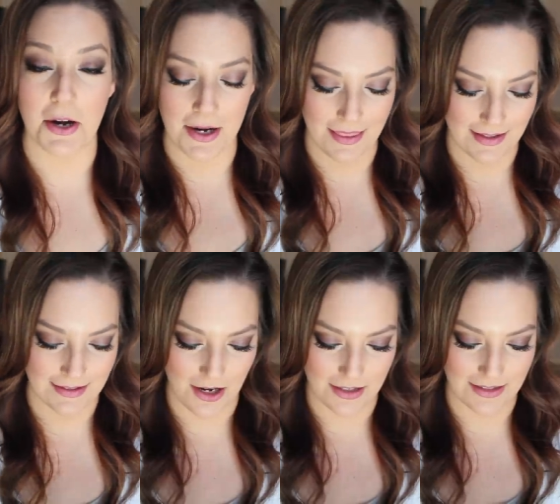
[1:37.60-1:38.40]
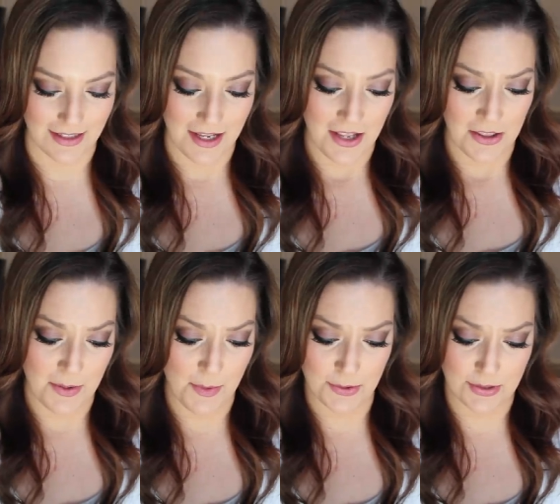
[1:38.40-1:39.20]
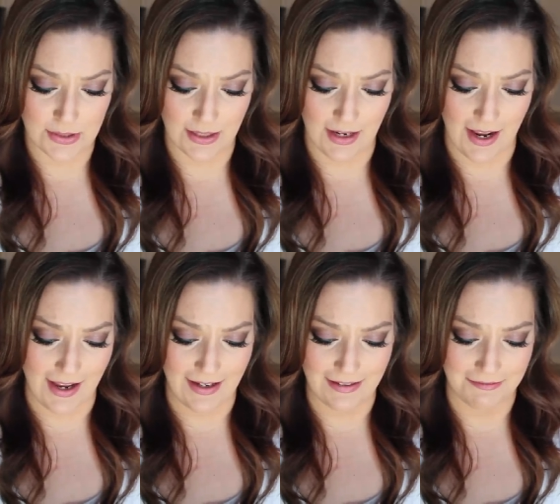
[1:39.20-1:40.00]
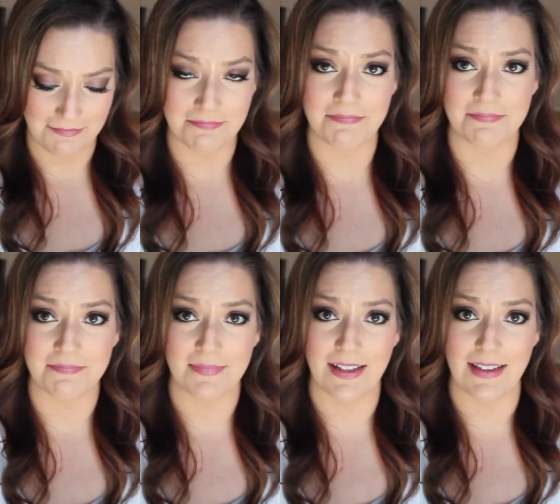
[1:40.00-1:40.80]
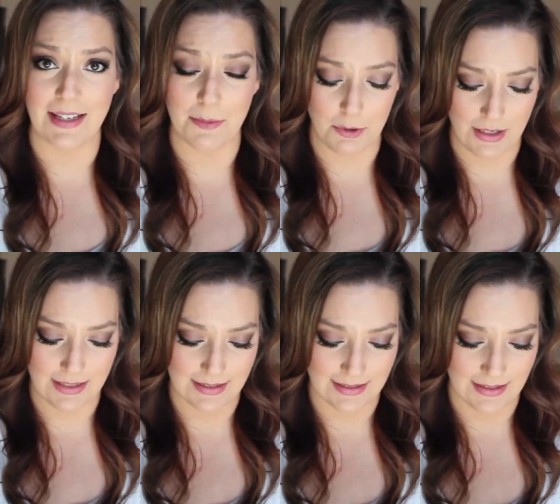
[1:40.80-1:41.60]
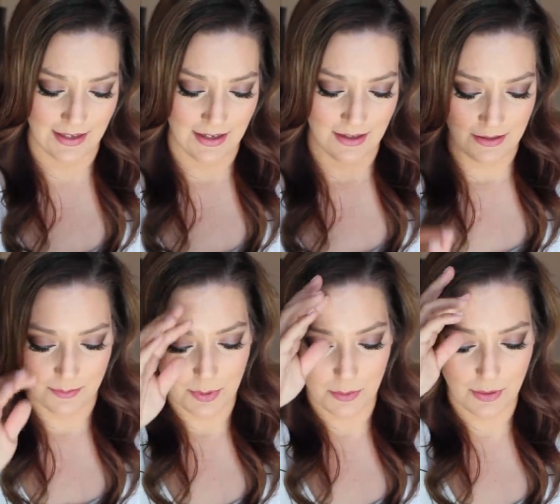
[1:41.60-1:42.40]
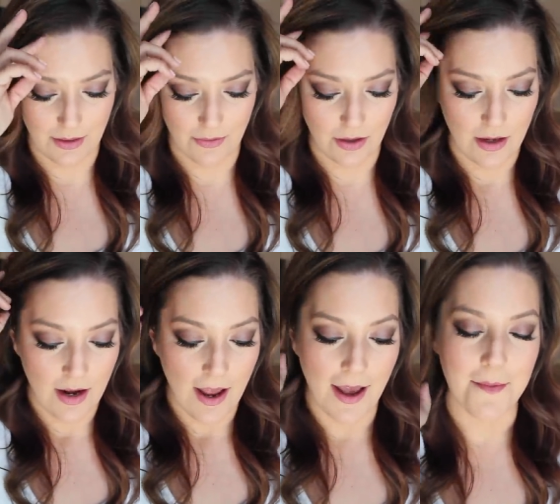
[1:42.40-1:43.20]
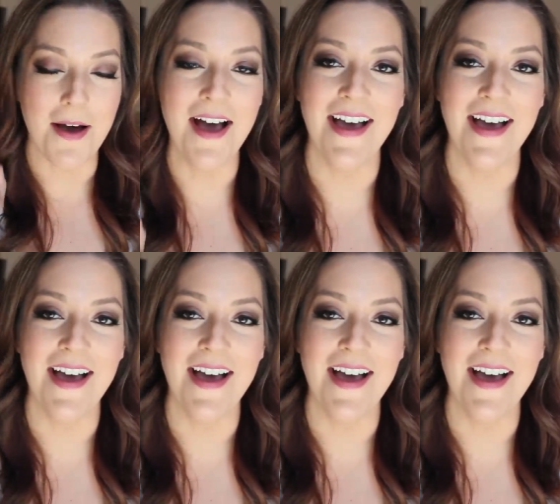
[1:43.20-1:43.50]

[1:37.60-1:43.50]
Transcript: sorry, that's not the most uh, glamorous, but whatever. Um,